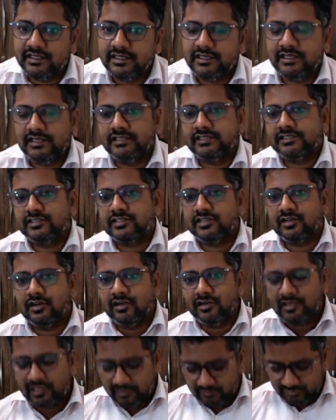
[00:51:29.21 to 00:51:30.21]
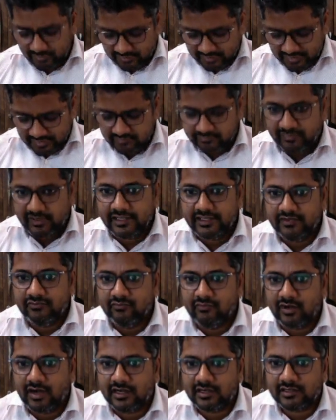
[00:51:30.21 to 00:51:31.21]
is contributed by
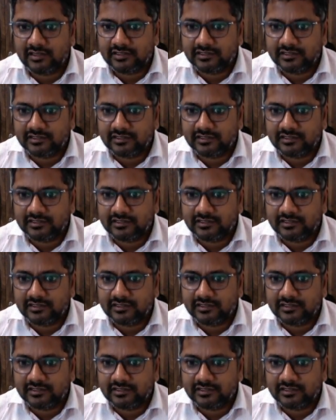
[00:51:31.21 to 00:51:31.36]
water.